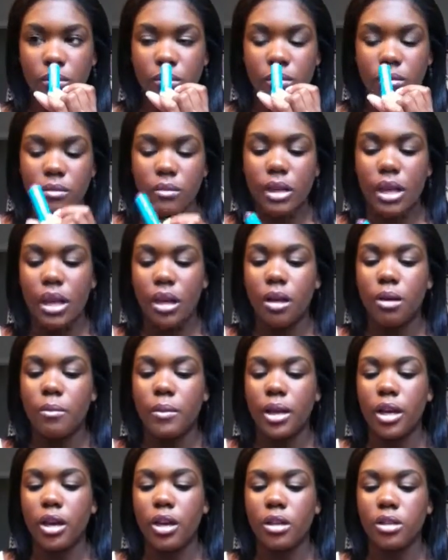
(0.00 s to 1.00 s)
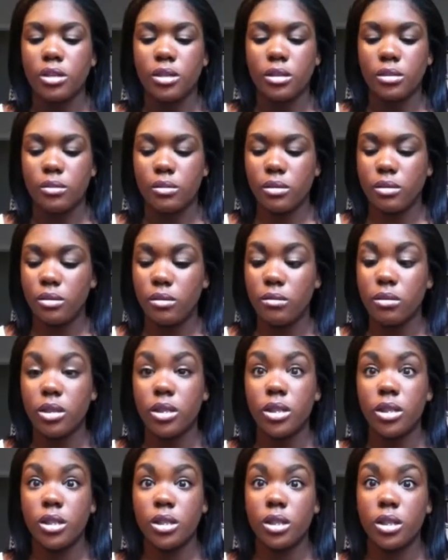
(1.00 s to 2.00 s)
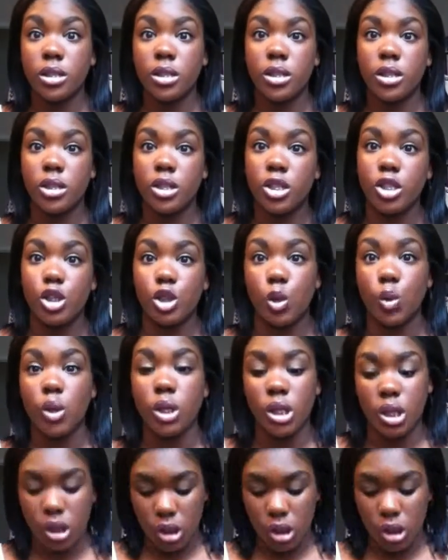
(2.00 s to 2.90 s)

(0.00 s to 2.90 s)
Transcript: Oh my gosh, it smells so good. So good.